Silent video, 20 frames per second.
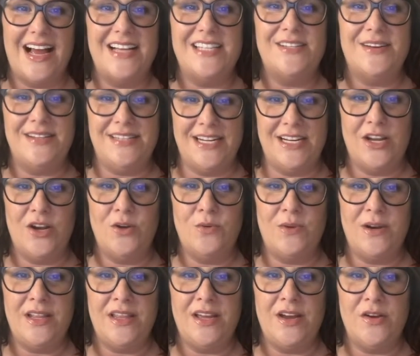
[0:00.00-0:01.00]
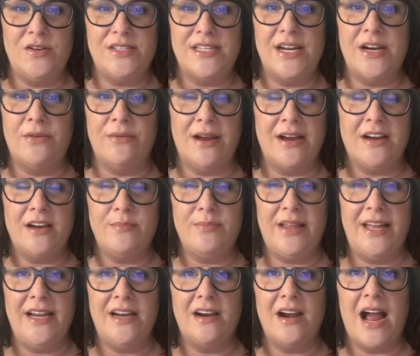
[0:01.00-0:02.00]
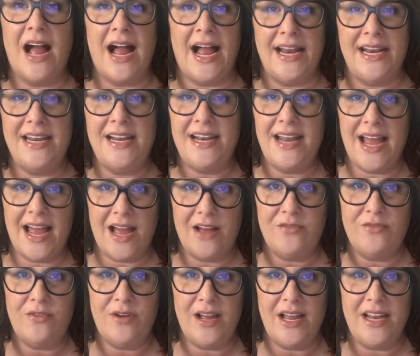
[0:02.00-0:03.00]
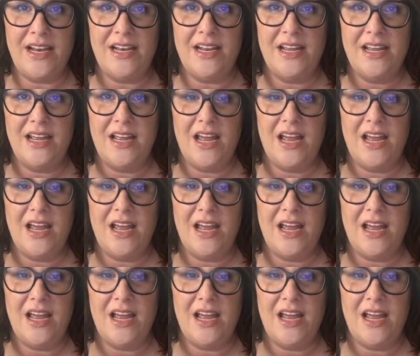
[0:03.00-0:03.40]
So I did own one of those. And a record player, I didn't have one,